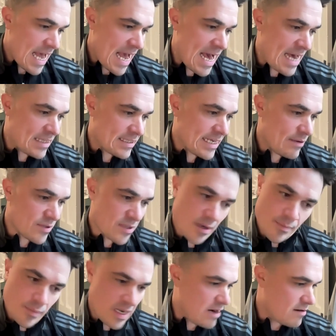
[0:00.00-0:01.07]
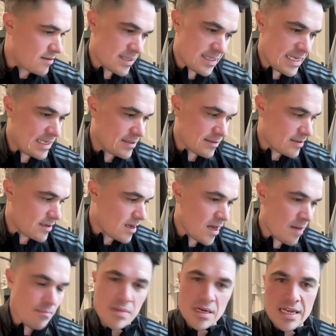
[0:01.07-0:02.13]
and he was our player of the season.
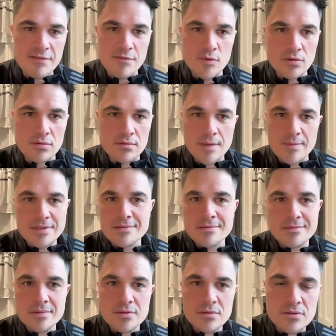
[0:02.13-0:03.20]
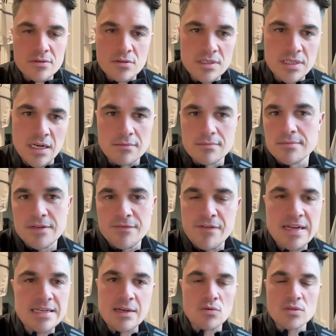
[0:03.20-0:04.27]
Unbelievable. I mean,
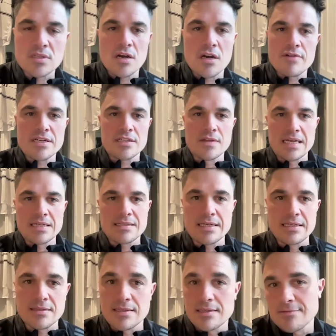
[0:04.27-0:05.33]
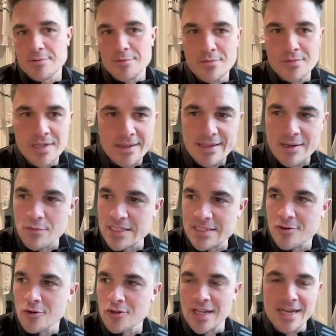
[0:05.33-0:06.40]
defending wasn't our issue that season. I think we
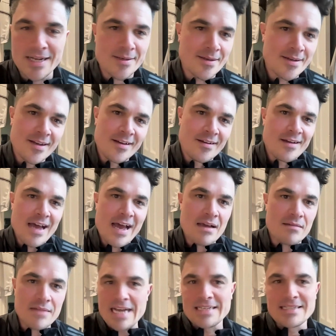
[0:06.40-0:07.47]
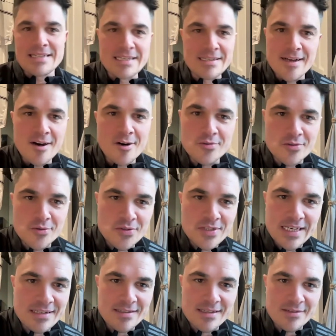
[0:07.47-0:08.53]
scored like 18 goals all
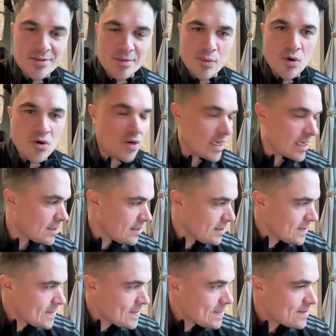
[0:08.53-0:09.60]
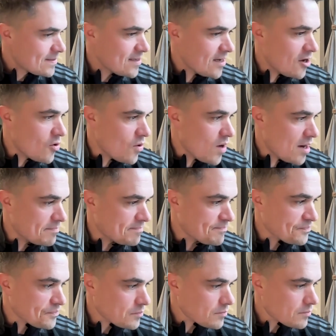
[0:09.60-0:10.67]
season. It was appalling.
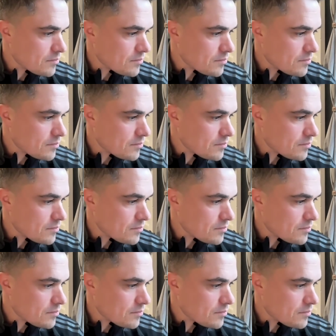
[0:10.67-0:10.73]
So